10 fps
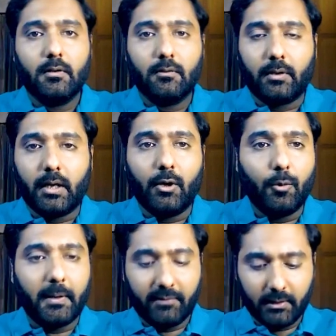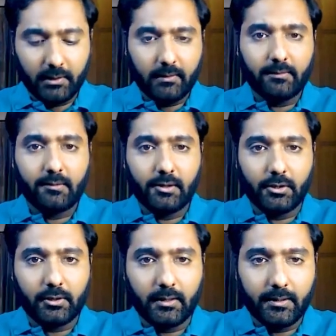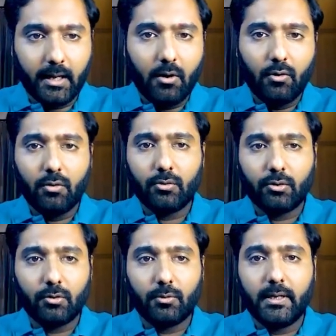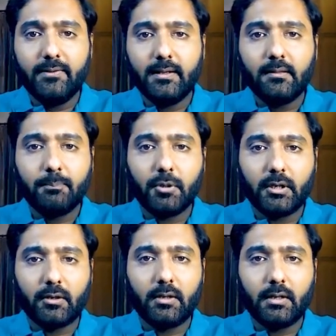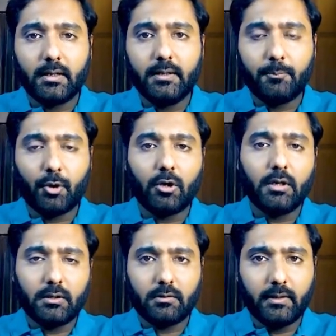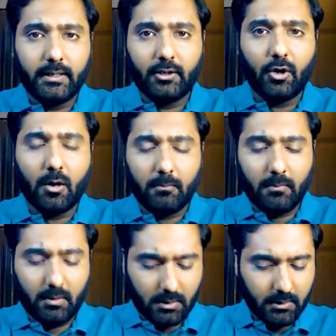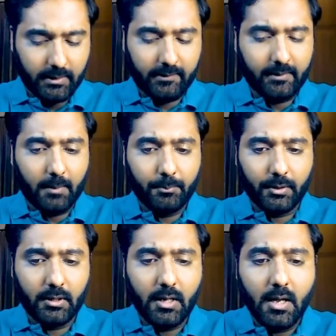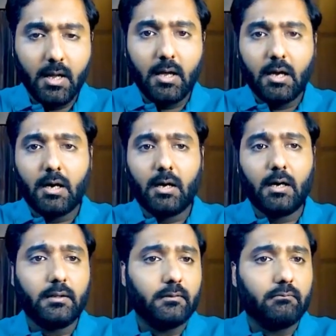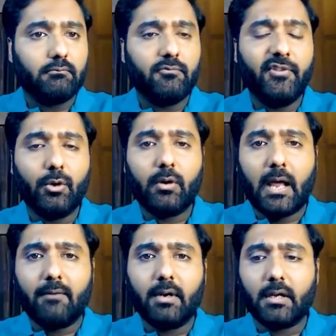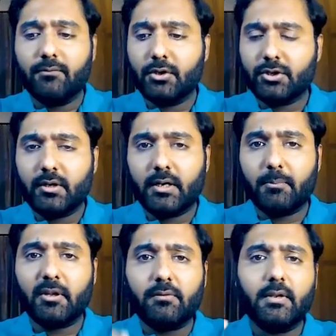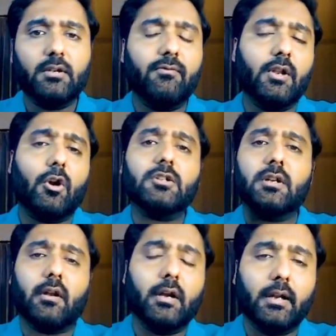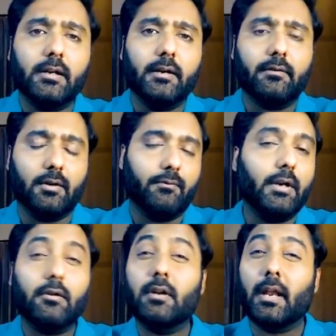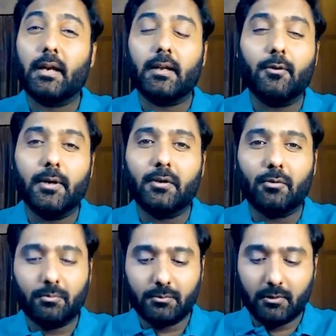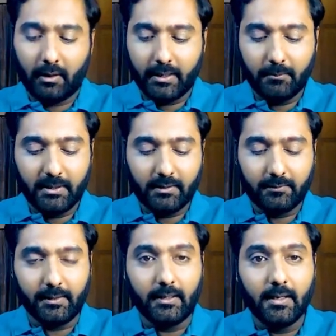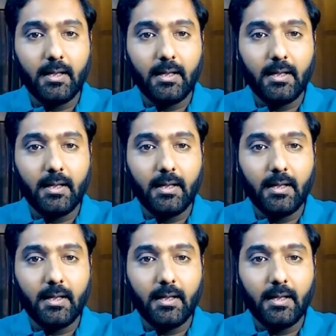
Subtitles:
Okay, I hope everything is clear till now. So in the product e-com example, we don't have a conversion rate because we're not generating leads here. We're directly going to try and make a sale.